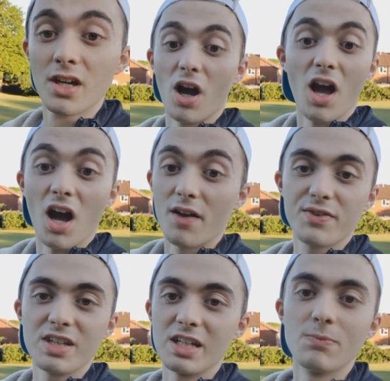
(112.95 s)
I've
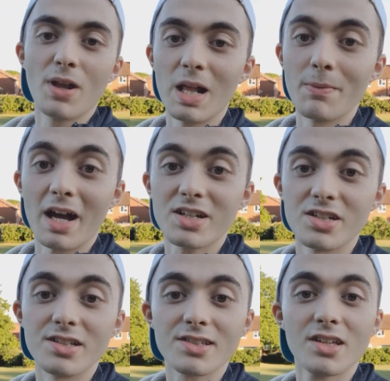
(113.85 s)
seen him play
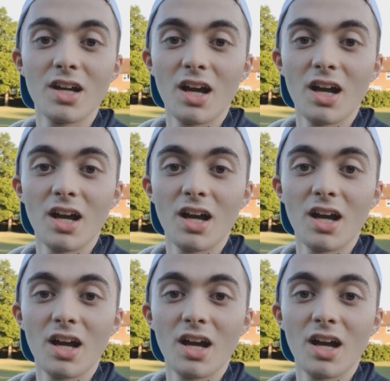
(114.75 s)
matches